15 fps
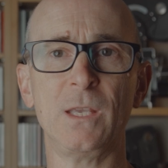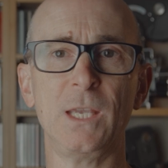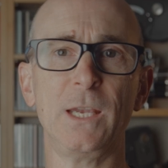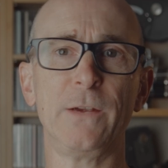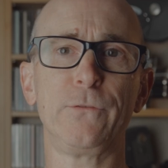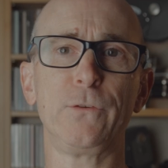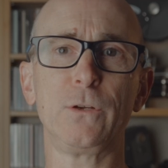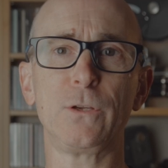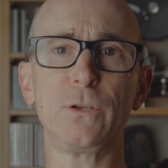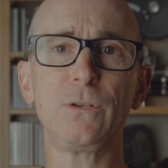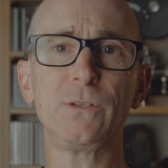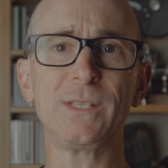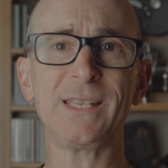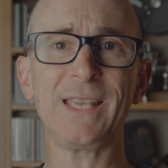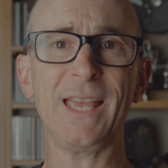If you're
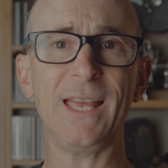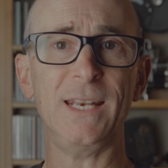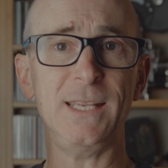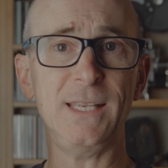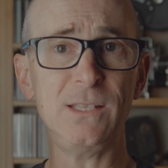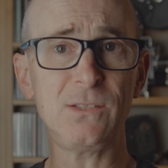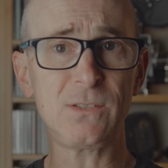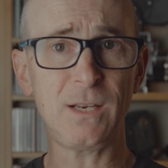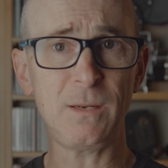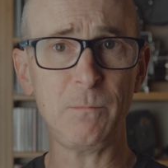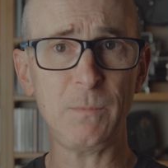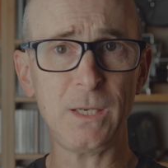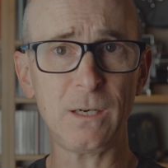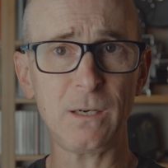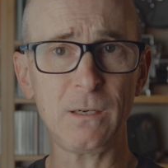using an
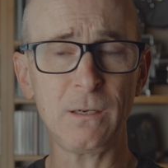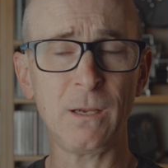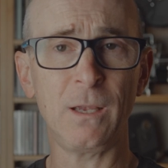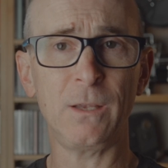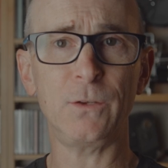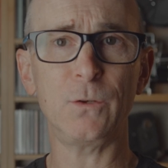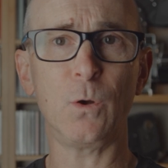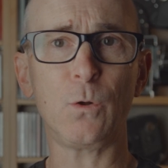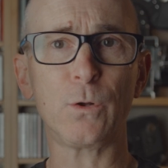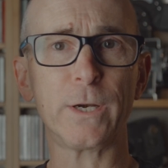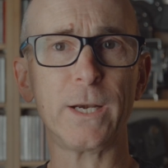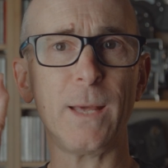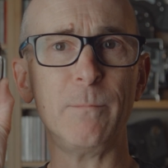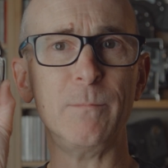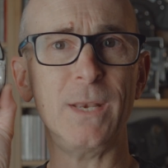incident meter, you hold
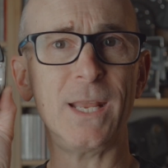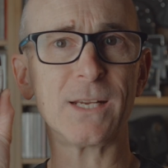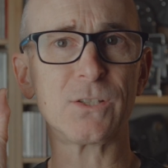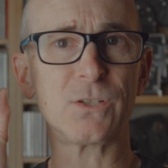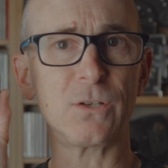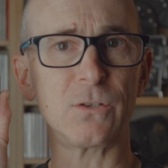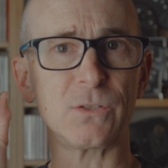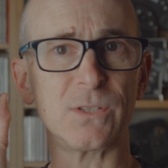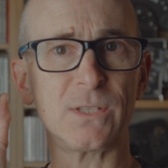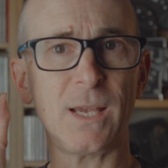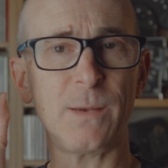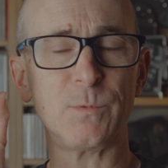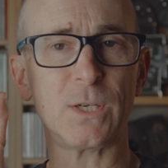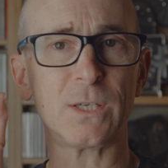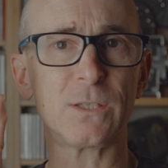it up next to your
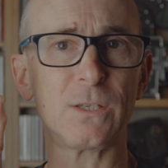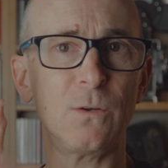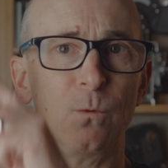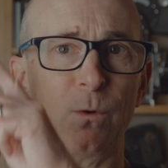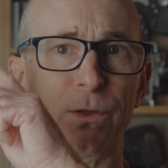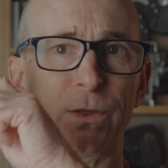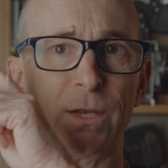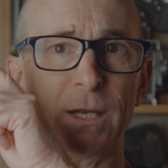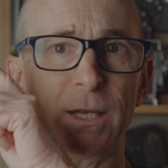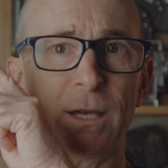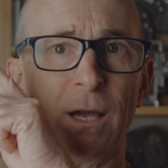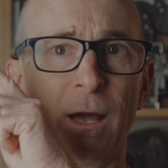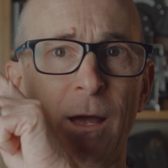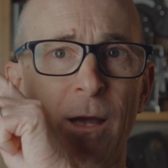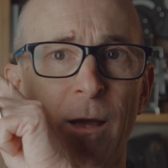subject with the
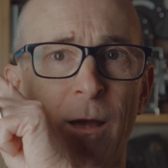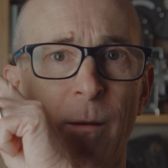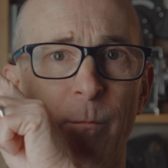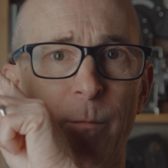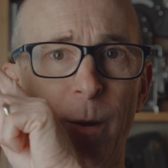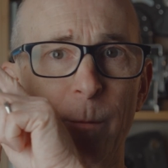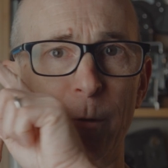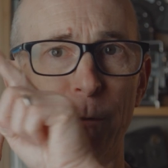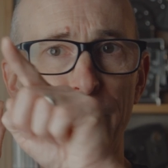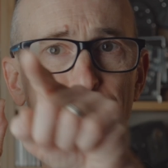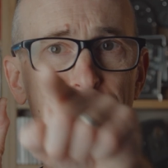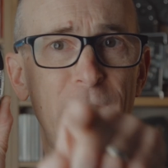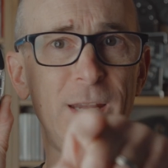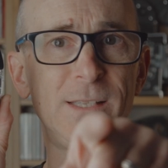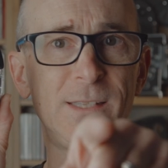bubble
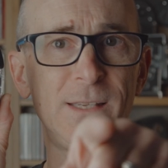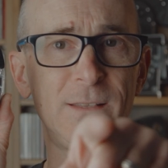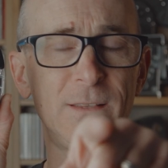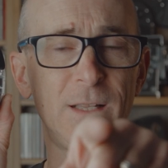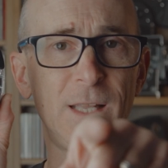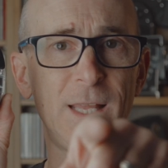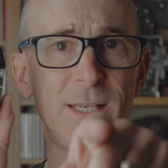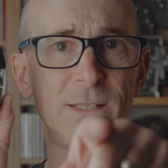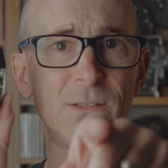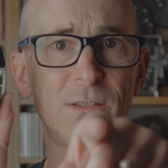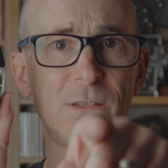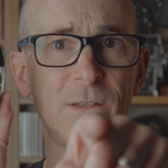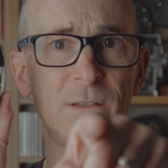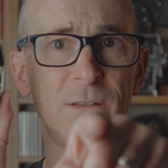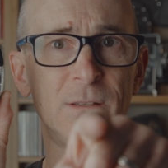facing the
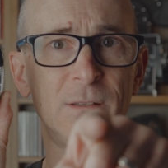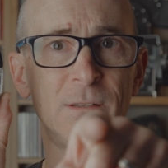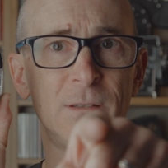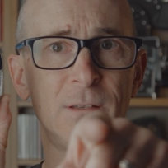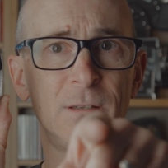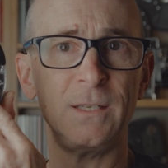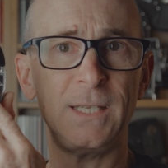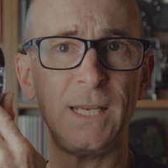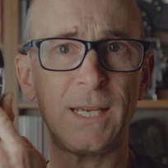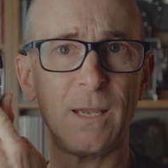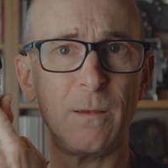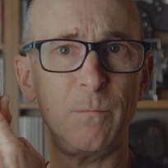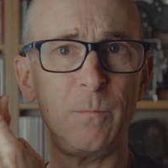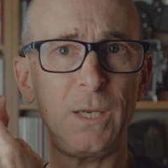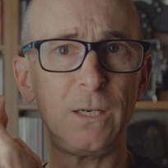lens, take
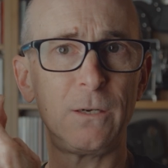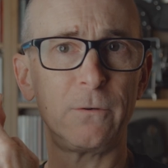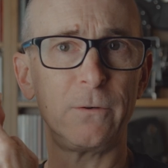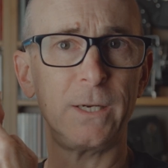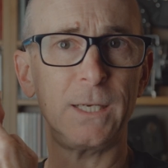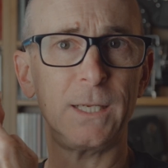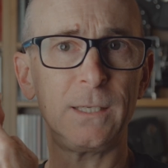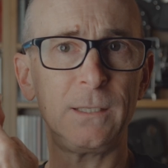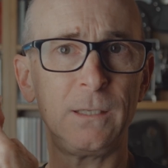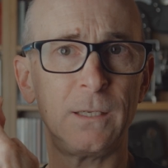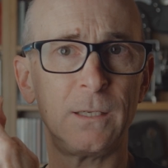a meter reading,